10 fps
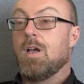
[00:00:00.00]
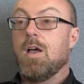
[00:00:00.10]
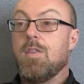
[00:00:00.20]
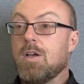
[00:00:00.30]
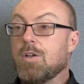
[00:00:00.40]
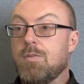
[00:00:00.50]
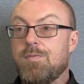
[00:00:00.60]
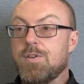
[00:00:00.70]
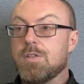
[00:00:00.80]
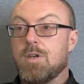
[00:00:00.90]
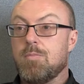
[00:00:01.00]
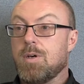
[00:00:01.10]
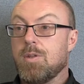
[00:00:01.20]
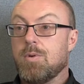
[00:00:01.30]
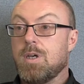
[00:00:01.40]
And that comfort zone,
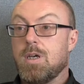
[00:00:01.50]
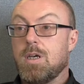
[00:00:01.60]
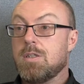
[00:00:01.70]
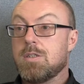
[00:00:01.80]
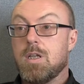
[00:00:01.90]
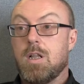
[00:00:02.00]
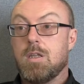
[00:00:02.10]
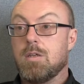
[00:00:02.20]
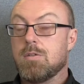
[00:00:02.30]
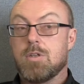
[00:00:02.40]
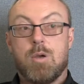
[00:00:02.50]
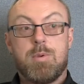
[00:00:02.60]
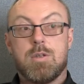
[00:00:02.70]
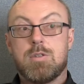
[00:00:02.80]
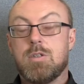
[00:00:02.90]
by the way, I hate to tell you, has got
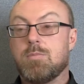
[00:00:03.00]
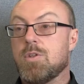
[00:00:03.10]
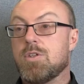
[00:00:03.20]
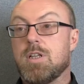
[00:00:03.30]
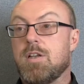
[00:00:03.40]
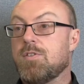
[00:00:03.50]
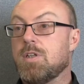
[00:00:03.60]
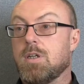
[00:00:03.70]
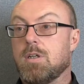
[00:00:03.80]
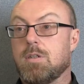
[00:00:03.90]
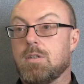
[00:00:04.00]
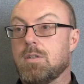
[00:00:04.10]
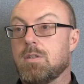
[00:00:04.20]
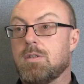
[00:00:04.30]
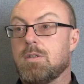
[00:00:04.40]
about two months left in it
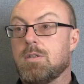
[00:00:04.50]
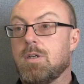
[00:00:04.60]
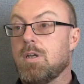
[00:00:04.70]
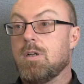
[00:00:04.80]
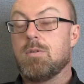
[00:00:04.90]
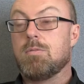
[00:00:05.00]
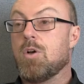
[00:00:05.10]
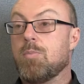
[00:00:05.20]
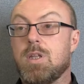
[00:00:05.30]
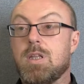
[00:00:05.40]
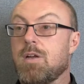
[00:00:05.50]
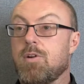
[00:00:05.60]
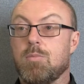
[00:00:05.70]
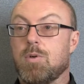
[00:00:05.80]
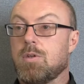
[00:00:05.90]
and it will not be there
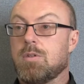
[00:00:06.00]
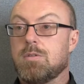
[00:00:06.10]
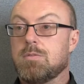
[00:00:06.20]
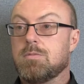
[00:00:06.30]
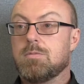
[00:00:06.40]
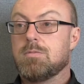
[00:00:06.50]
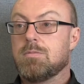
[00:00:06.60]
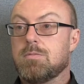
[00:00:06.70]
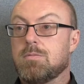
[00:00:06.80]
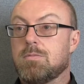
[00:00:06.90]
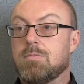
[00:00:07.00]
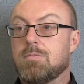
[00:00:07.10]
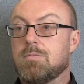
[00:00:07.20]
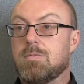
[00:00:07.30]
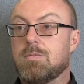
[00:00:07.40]
anymore. Mm.
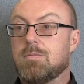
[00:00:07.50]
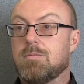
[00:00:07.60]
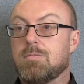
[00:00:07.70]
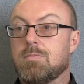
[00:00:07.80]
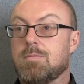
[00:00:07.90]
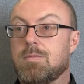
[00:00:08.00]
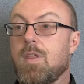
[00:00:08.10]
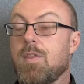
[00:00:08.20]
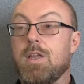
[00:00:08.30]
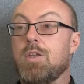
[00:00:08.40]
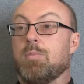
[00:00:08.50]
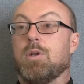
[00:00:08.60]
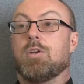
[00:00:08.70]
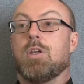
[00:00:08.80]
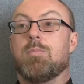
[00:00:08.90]
And then you'd be
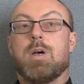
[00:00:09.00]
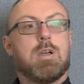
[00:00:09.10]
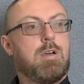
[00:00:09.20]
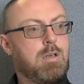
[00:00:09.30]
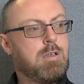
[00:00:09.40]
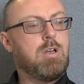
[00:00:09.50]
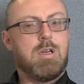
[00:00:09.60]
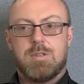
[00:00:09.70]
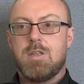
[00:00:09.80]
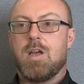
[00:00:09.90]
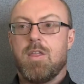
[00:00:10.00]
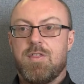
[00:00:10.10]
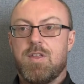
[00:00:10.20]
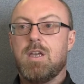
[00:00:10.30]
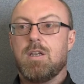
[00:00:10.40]
looking back going, God, I was in that
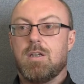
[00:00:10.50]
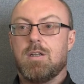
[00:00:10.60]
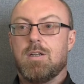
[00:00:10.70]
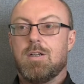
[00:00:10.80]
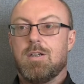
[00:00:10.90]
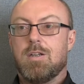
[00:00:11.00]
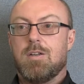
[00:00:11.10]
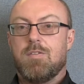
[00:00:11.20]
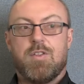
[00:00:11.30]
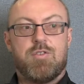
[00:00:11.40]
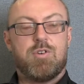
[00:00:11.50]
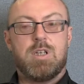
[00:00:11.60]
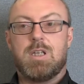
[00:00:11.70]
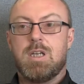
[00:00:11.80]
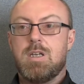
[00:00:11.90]
thing for
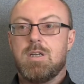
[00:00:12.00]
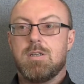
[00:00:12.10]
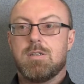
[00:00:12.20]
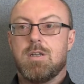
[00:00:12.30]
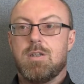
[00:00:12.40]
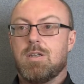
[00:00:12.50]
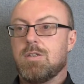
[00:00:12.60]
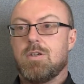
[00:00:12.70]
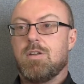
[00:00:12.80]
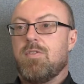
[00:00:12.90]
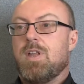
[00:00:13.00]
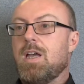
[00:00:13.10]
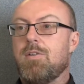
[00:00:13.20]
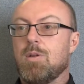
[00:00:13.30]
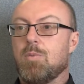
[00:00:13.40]
three years and it's not even
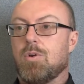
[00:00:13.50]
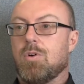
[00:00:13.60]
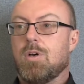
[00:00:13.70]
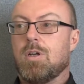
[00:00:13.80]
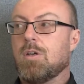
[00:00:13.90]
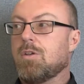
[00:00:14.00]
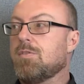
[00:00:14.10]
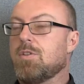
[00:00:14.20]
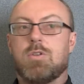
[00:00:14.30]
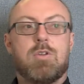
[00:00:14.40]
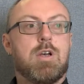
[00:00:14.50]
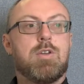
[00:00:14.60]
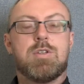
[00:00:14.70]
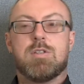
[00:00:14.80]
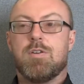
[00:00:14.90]
there anymore, and I could have done all that
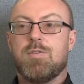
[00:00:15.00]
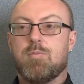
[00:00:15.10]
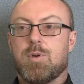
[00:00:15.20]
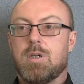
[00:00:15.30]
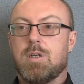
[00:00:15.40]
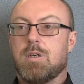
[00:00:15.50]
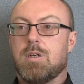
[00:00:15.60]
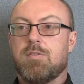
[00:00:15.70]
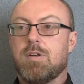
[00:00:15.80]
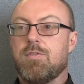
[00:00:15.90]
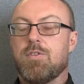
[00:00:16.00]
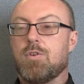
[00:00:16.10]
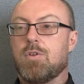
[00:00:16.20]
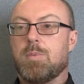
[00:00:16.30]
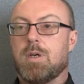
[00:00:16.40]
other stuff in Brighton. I never even
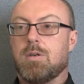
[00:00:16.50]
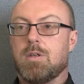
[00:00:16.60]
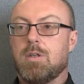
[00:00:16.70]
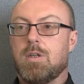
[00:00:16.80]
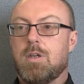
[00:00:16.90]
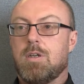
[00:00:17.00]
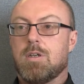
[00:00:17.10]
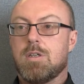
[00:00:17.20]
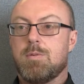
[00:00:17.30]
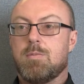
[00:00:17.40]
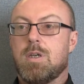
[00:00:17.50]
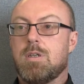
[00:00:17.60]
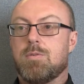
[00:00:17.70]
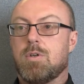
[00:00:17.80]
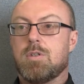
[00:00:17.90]
thought about it because my
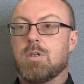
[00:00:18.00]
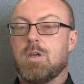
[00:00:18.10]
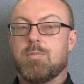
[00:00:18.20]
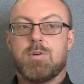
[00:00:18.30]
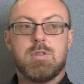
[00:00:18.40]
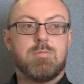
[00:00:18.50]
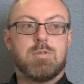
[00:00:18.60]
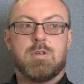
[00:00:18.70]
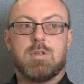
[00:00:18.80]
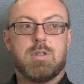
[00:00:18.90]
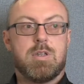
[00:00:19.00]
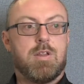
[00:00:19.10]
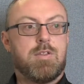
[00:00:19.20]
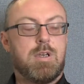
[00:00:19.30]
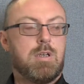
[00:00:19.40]
mates wanted to go to Prizm, so I did
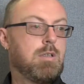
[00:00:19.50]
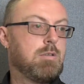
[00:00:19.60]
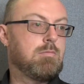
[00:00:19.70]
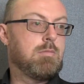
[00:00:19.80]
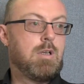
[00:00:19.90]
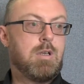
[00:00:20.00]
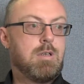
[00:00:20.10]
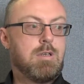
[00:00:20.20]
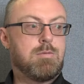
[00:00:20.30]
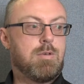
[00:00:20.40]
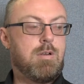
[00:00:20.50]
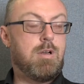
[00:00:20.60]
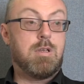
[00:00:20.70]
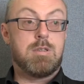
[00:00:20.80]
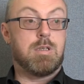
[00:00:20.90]
that thing, and that's what
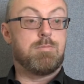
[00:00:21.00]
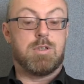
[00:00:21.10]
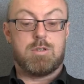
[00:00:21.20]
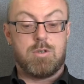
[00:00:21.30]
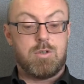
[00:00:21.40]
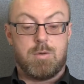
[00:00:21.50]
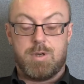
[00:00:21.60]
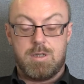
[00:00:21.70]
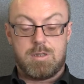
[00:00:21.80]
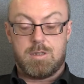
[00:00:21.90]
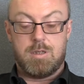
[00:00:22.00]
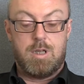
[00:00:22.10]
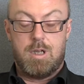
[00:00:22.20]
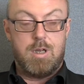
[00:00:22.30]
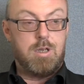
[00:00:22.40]
I said. My daughter went to
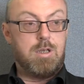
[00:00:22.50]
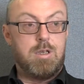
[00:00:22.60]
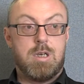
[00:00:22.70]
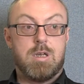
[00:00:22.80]
uni.